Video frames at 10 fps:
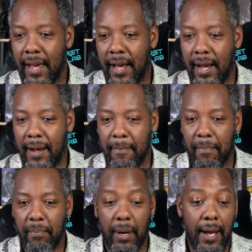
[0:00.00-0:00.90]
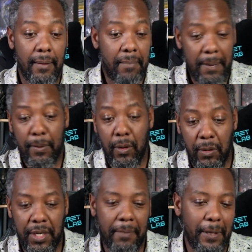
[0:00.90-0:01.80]
But people who
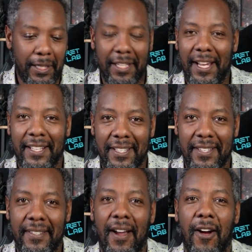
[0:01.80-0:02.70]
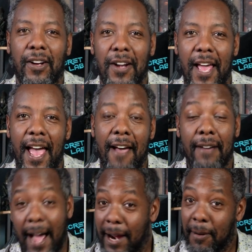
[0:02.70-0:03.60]
typically like this are going to have
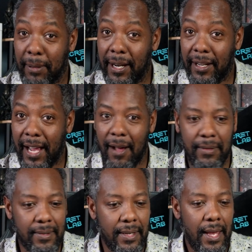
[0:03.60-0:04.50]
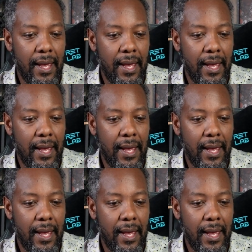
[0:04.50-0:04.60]
higher player counts,